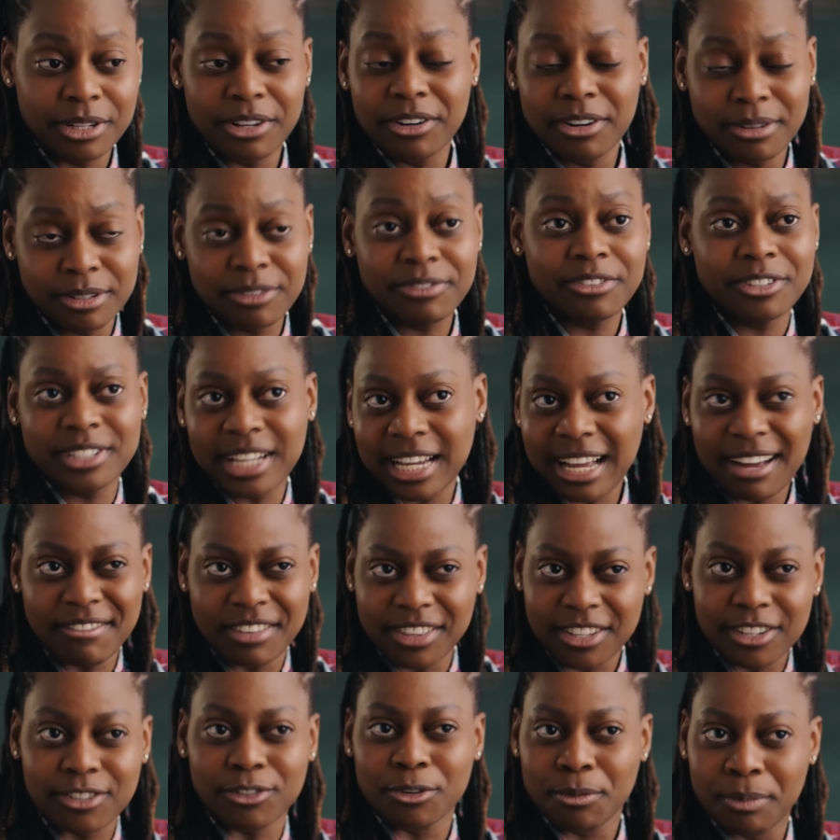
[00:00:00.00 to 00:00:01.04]
just feels like having
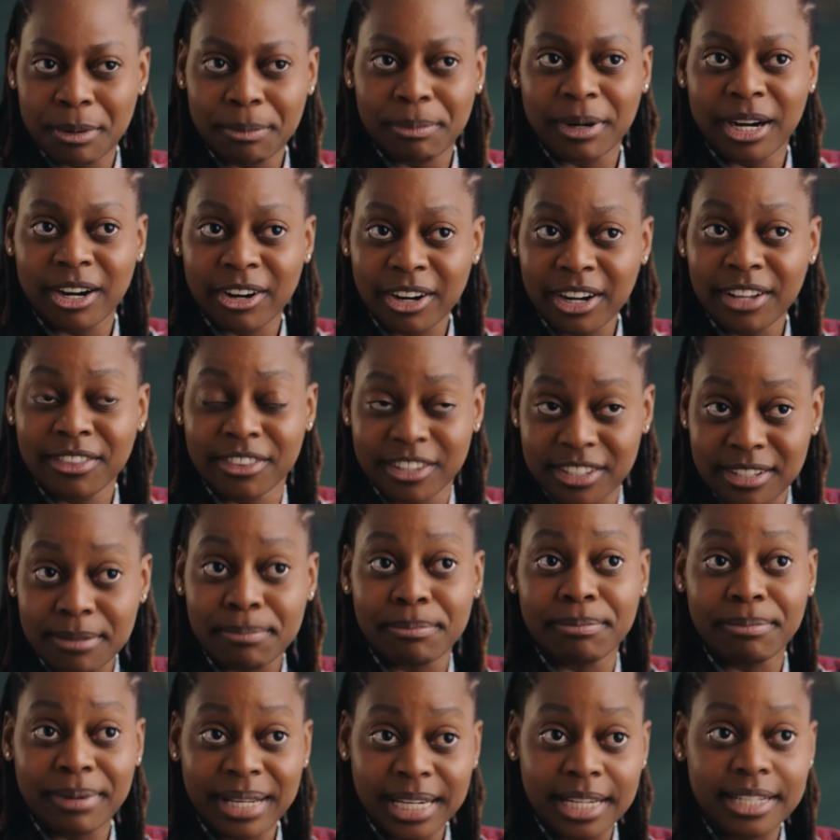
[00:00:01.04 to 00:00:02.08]
this superpower and this
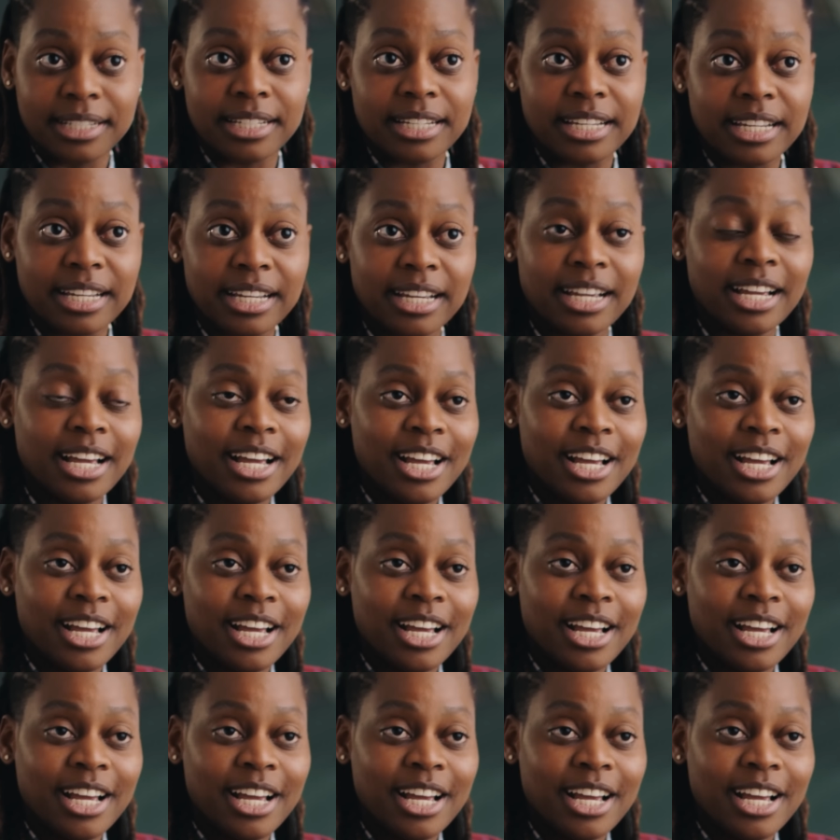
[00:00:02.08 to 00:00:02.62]
ability